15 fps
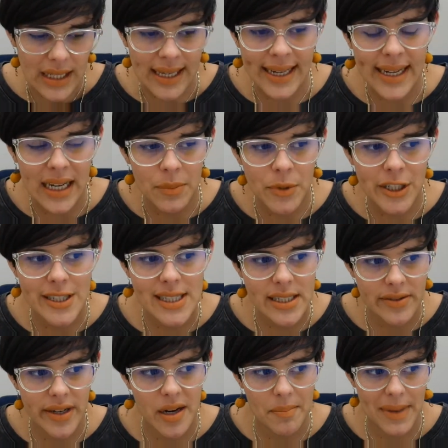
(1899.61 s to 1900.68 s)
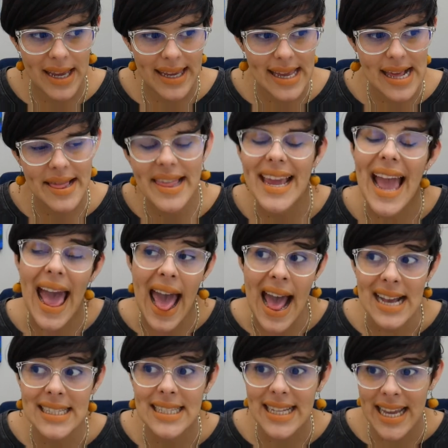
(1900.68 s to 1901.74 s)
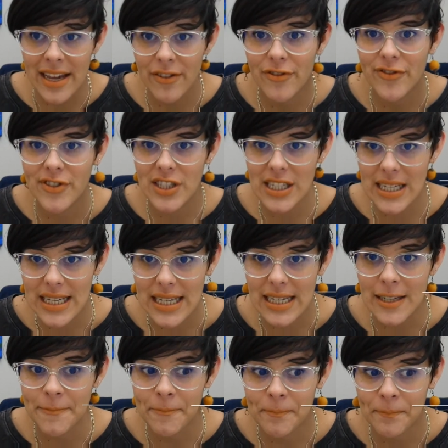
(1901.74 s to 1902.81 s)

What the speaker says: And I'm considering making the As If tee.